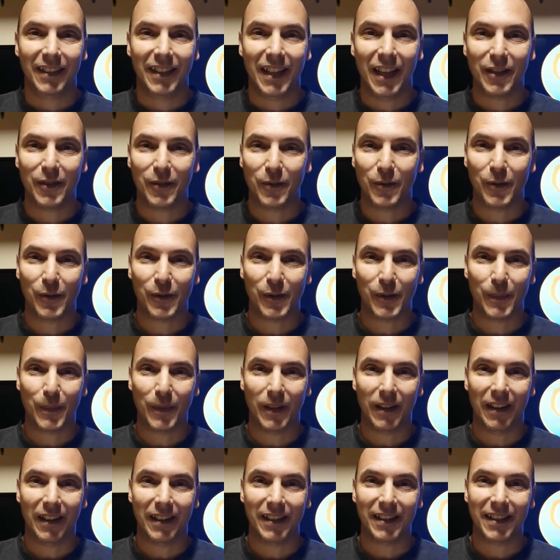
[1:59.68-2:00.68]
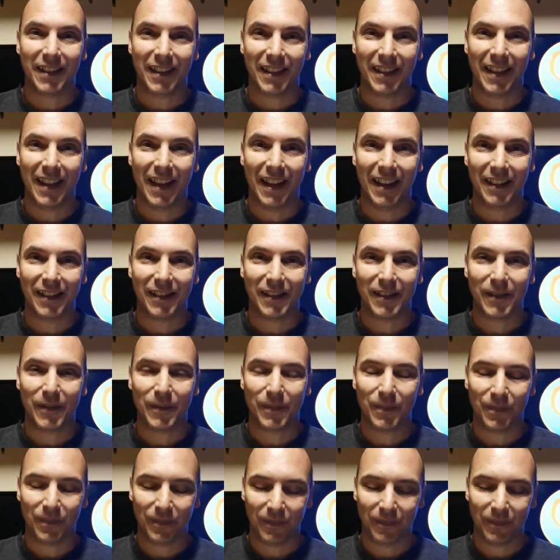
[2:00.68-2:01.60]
That's awesome guys, thanks.